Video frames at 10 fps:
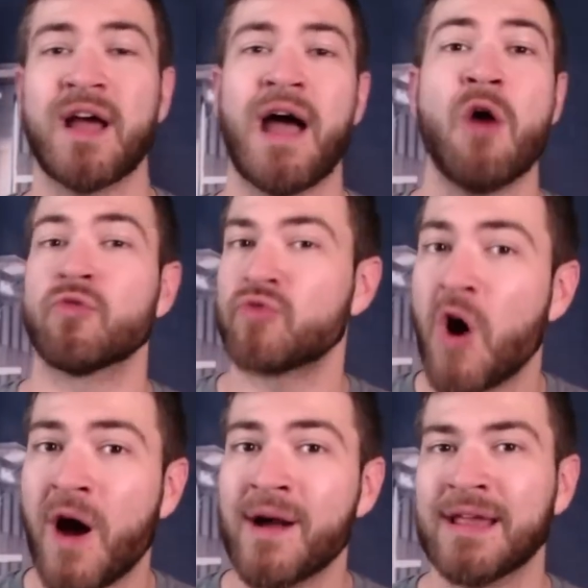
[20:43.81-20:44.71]
how
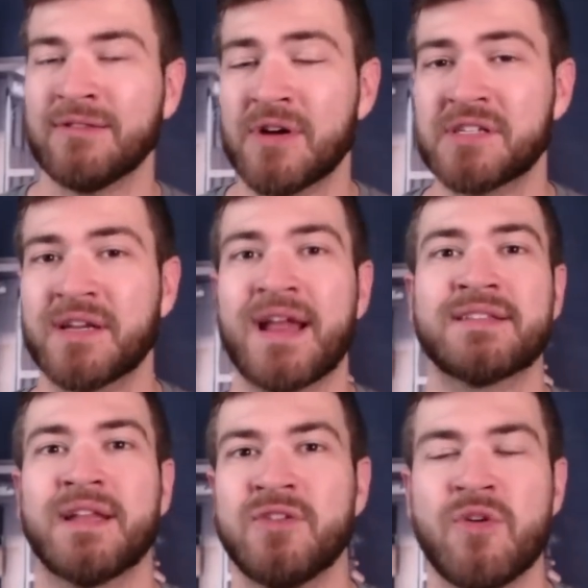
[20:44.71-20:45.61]
raw it looks
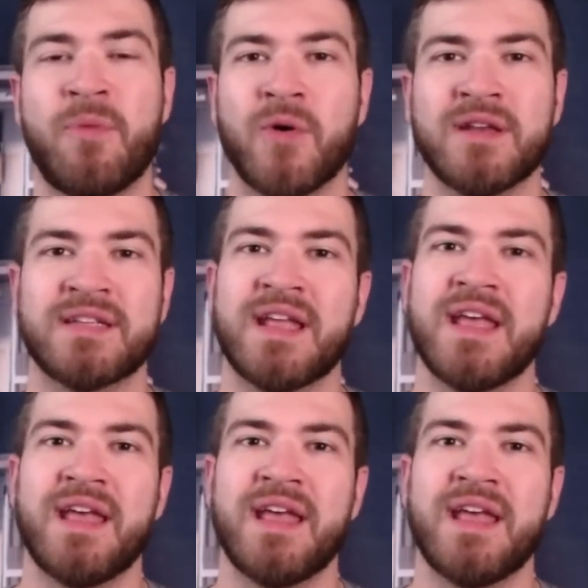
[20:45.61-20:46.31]
against a new opponent,